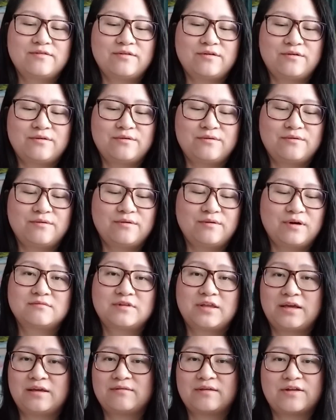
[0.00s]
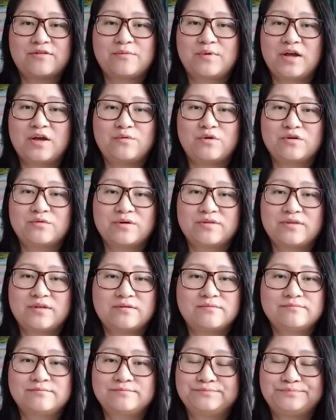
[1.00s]
So like that's why I work with
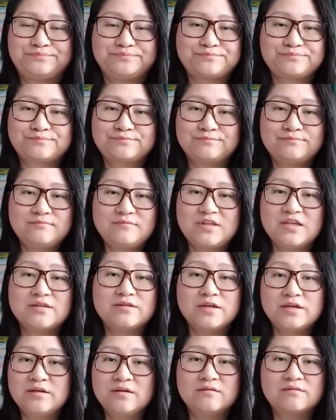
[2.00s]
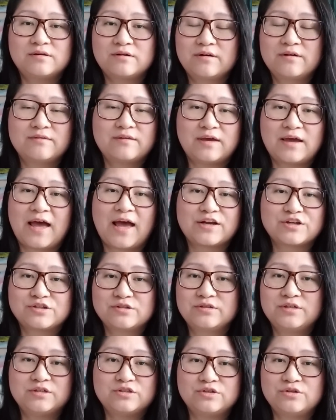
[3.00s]
them. They they
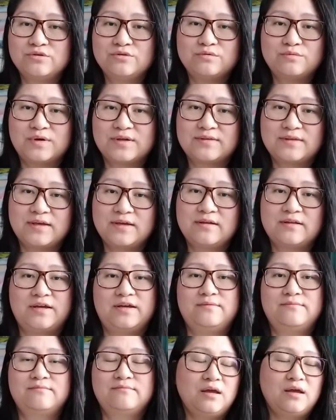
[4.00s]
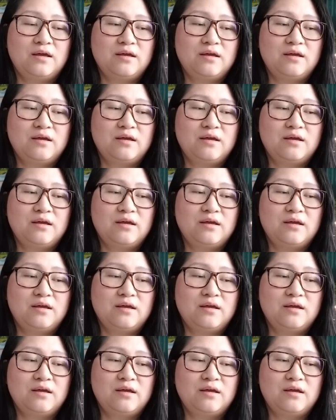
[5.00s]
actually do what they claim.